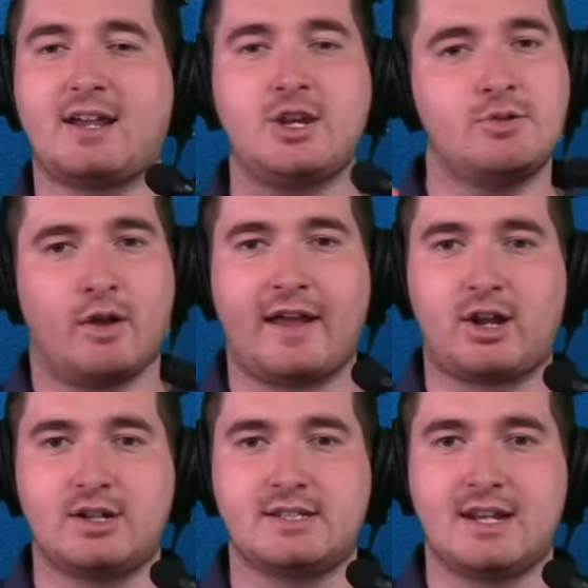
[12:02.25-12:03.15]
You know all that
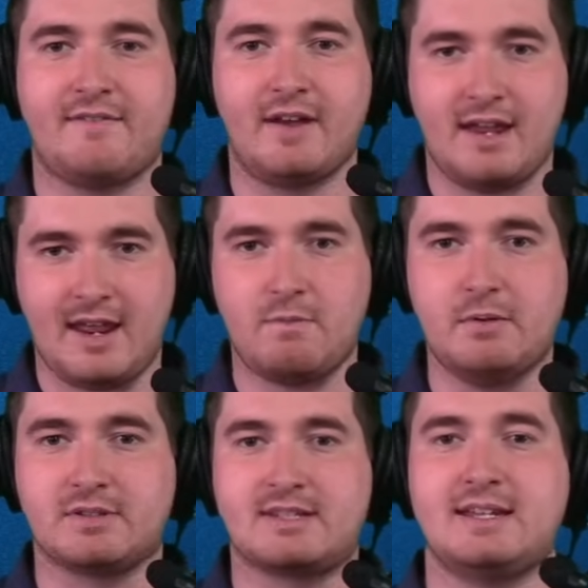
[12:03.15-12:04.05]
good stuff. And we
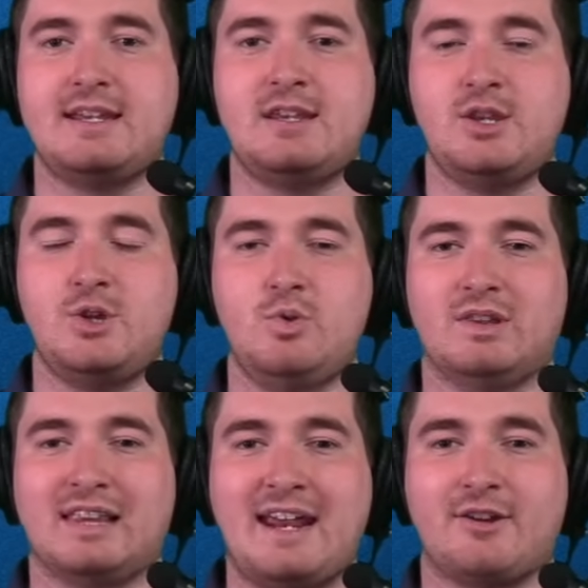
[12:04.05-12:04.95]
will see you
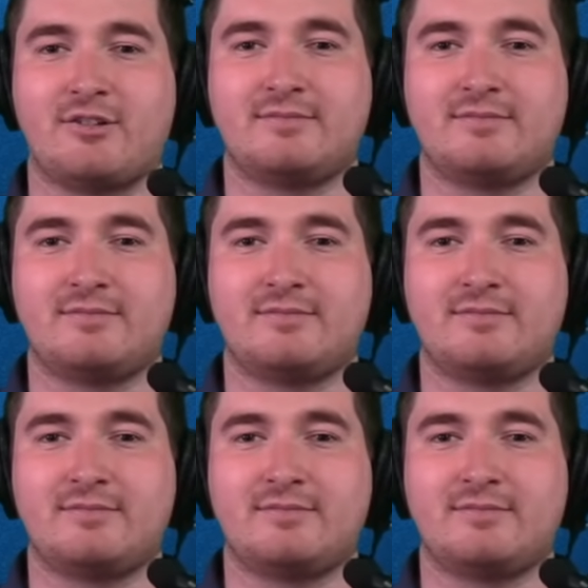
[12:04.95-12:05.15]
later.